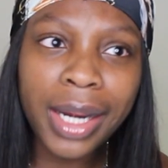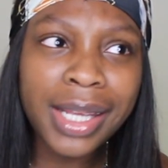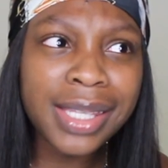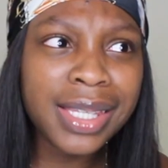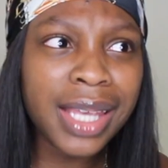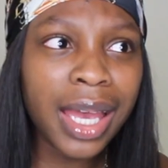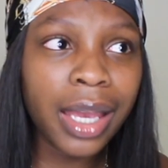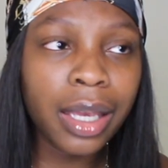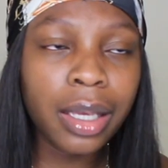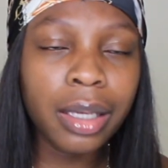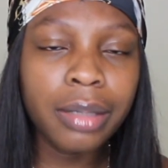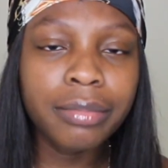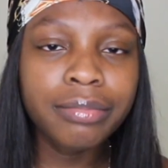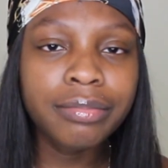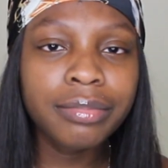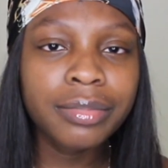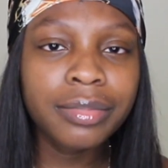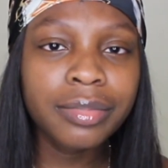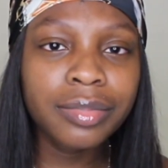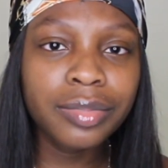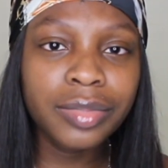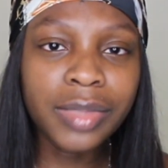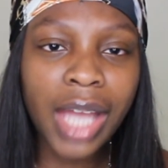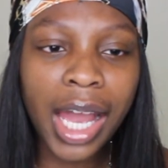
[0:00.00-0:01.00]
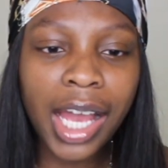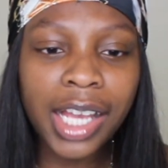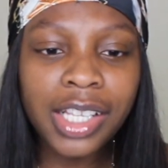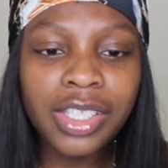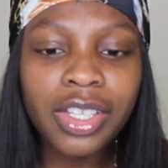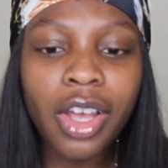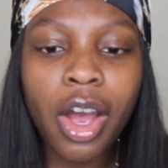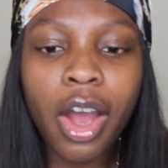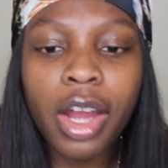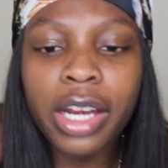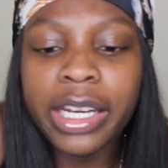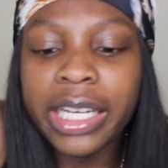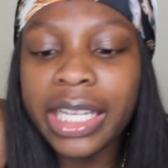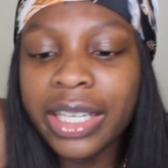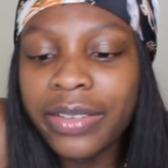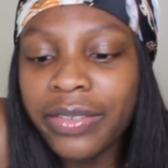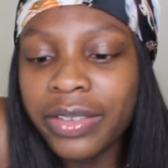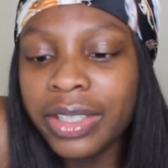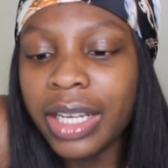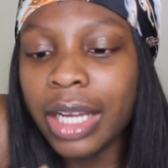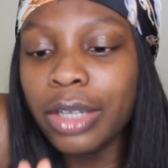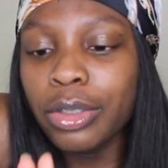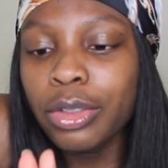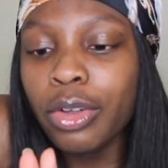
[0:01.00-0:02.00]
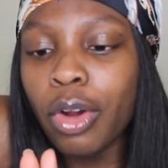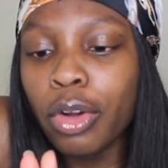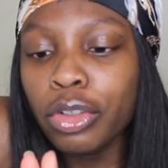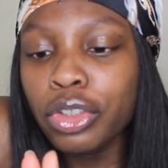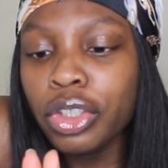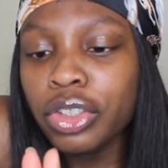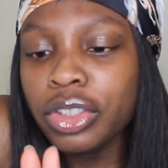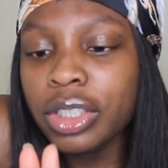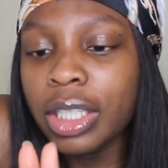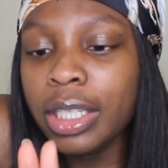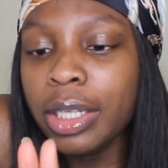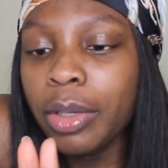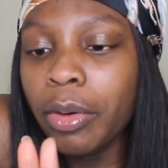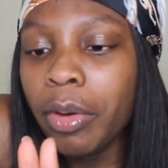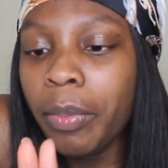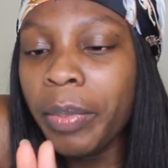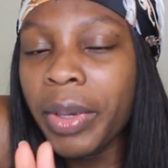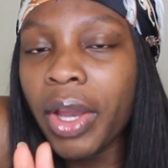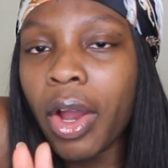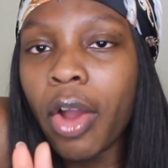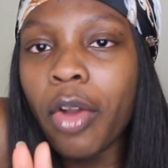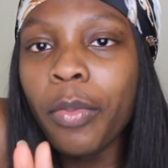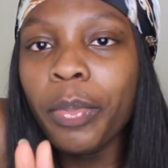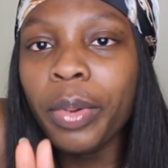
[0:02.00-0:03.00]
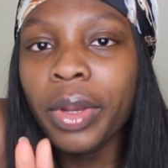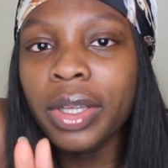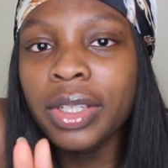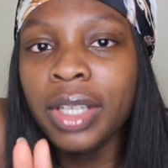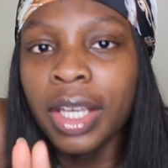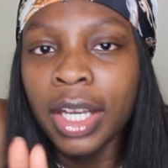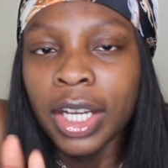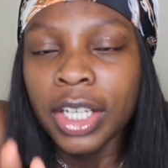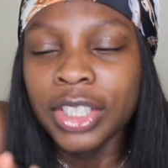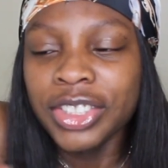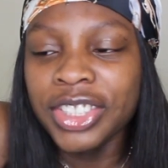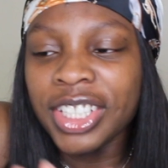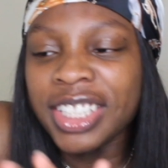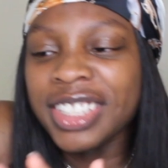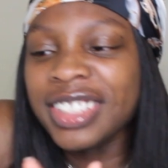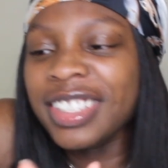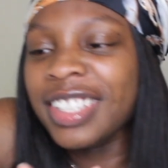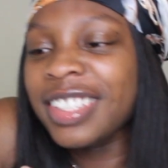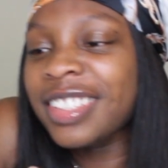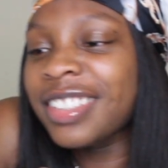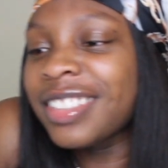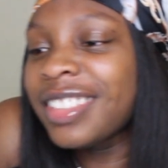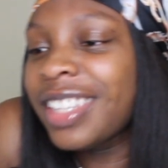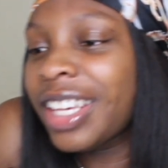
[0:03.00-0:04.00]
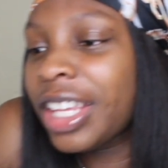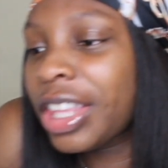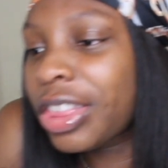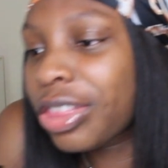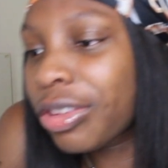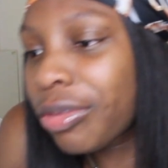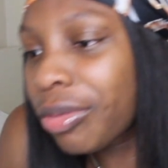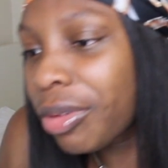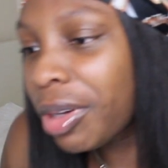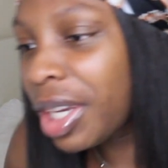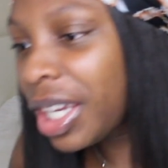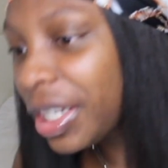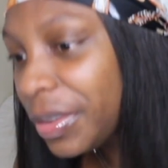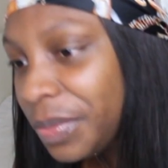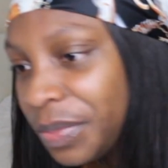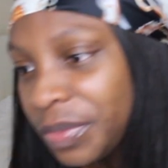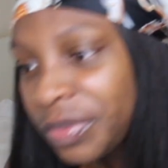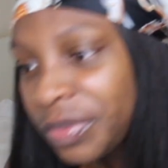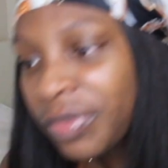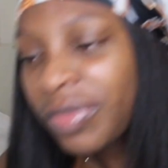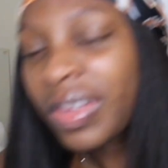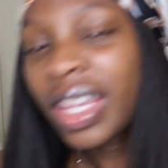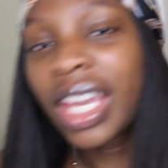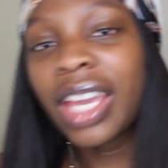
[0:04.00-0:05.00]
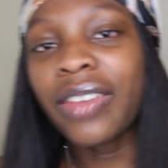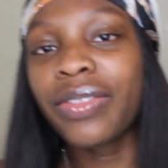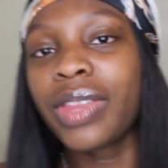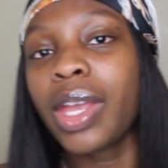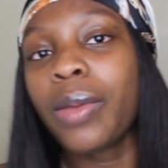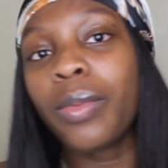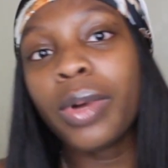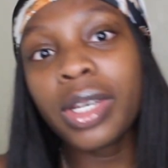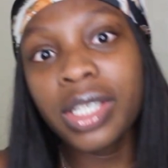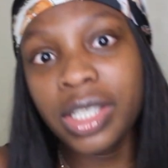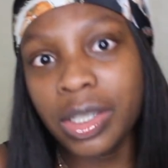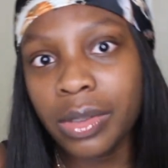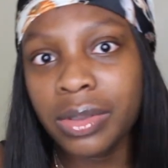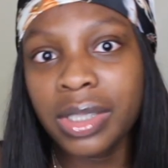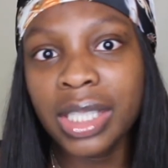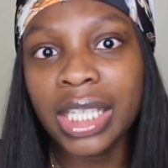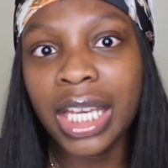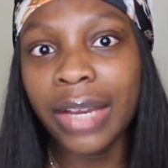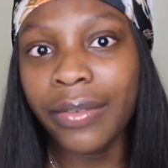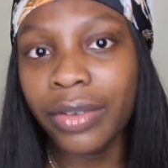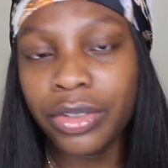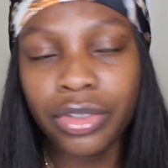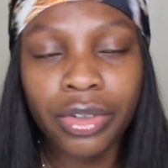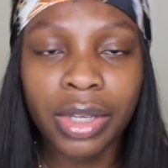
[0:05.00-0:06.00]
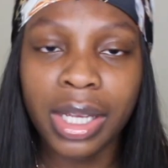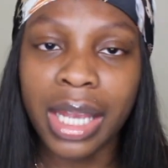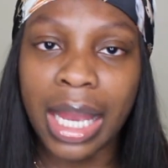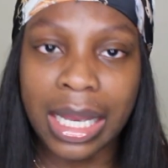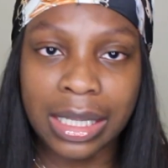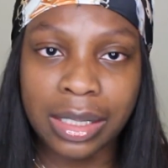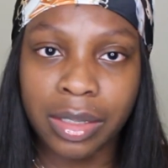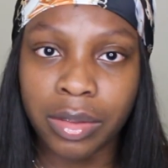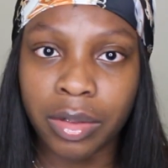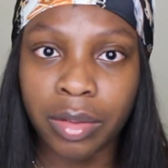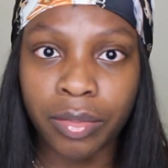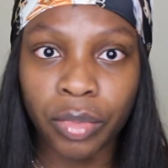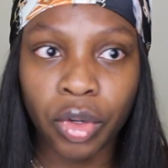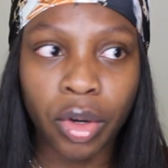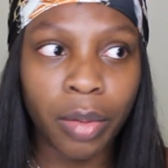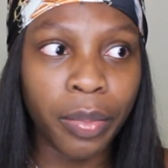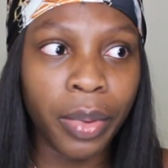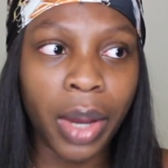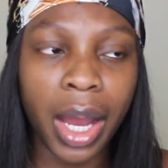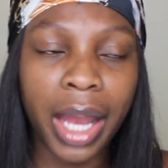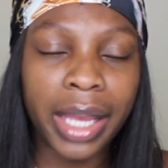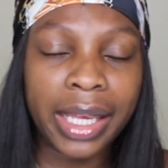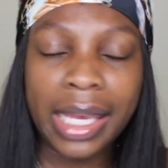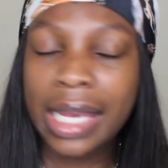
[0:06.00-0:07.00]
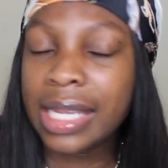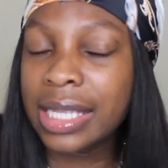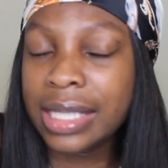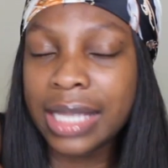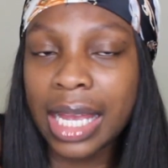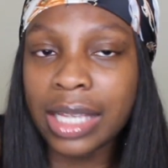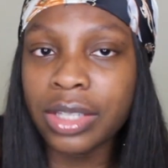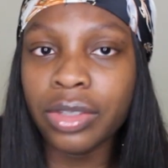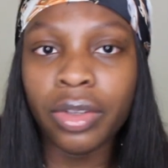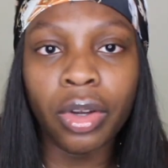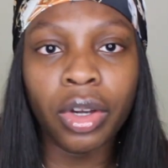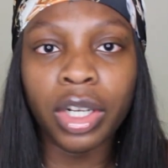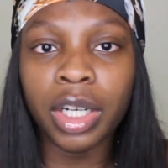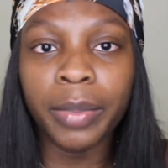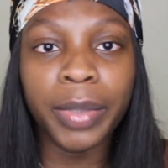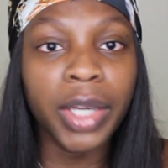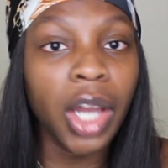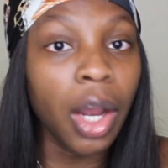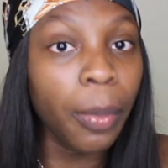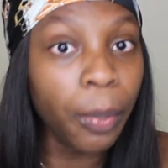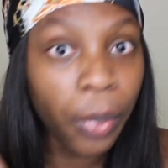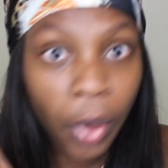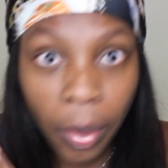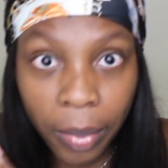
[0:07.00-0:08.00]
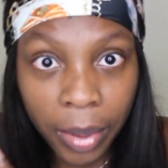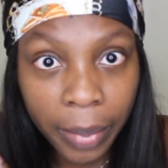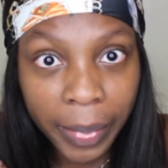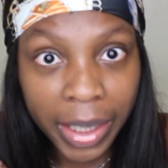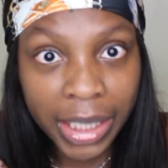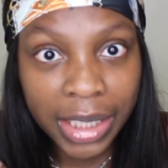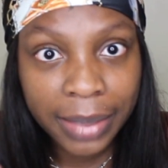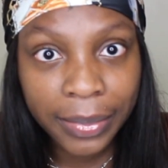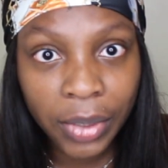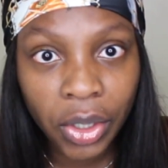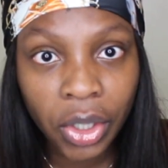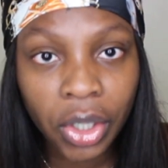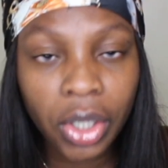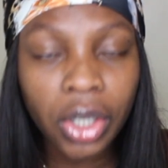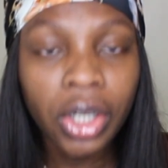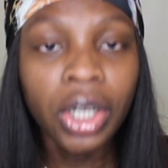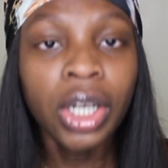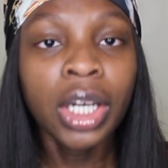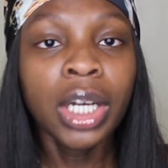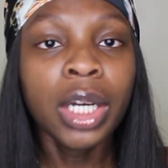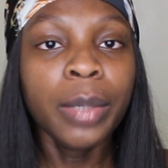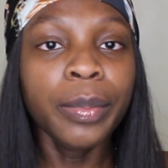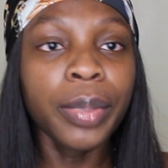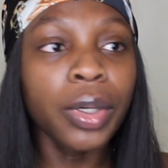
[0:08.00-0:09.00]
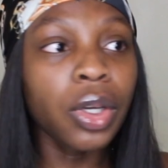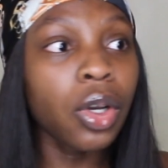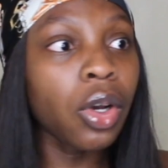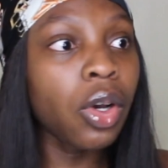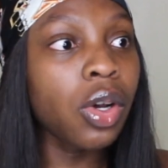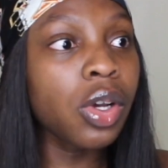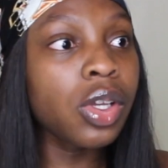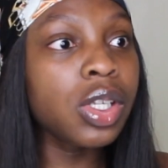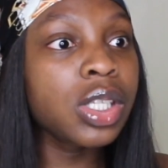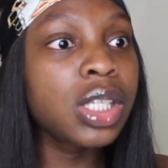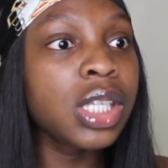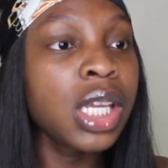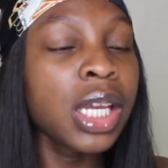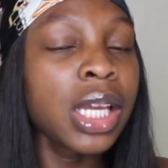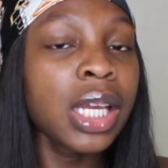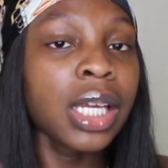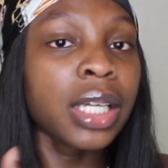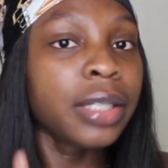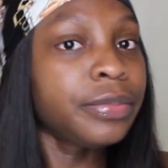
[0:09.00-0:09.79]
And it's like, that is her leaving that door just a little bit open, just to sneak through it if they were still together during Casa Amor. But I guess that's not going to be her problem anymore, because